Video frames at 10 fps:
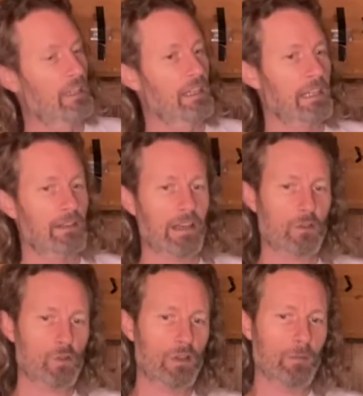get that
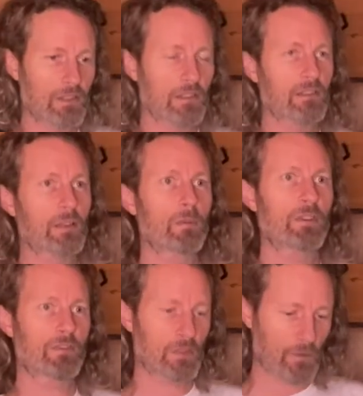trim, some of
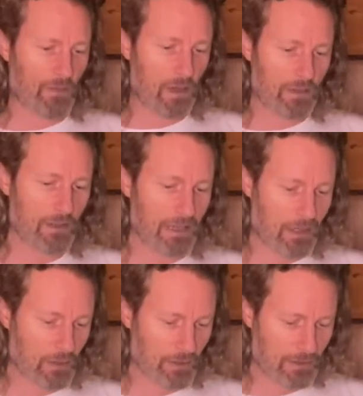the faster
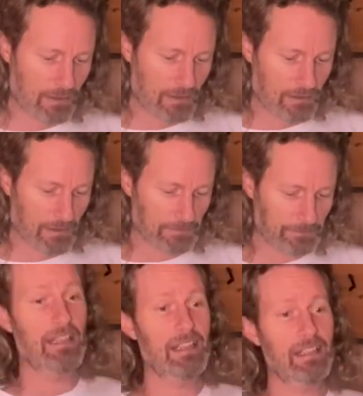sections.
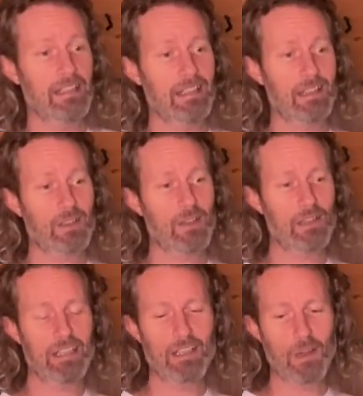It
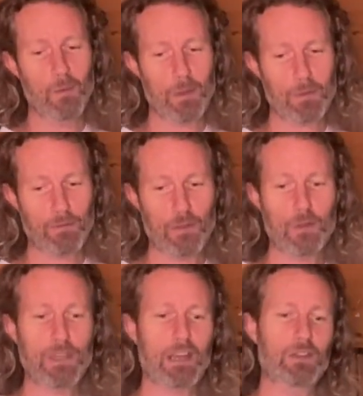certainly, there was a few
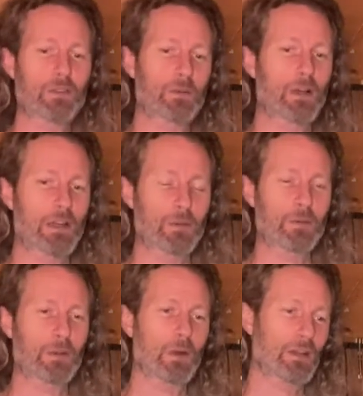sections where it was
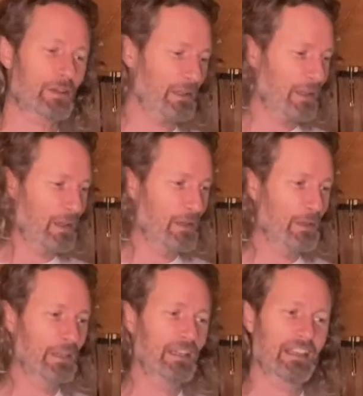quite slow.
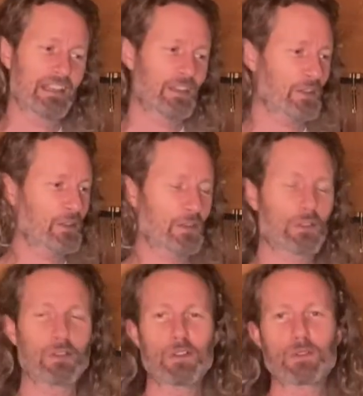This just
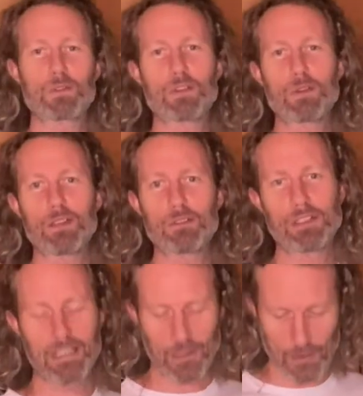cruised through it
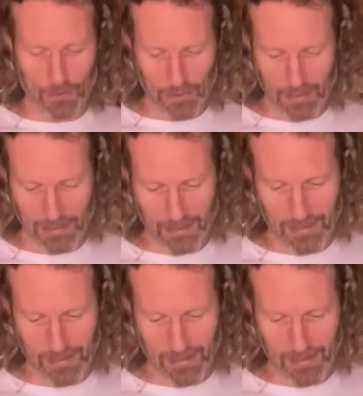really nicely.